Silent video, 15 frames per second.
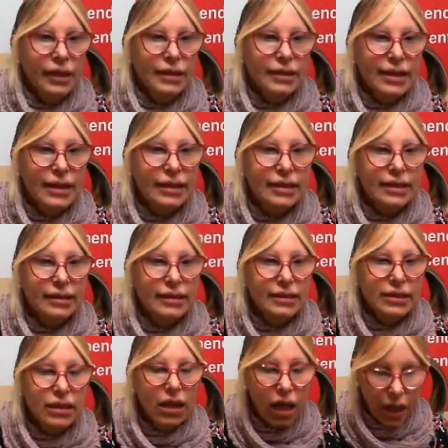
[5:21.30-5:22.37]
Sentence
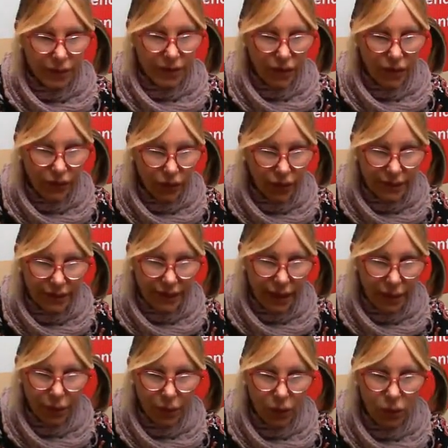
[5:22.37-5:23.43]
types. So, for
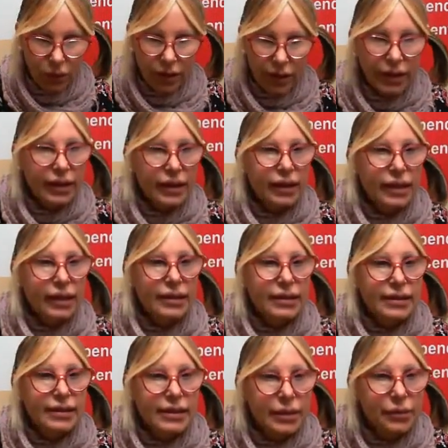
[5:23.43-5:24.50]
example,
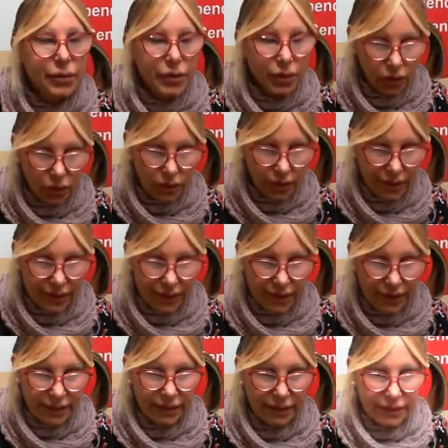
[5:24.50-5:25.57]
simple
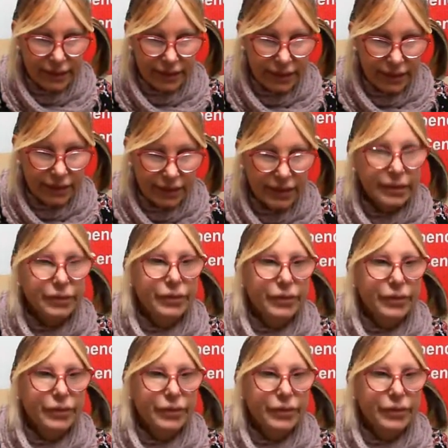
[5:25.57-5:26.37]
sentences,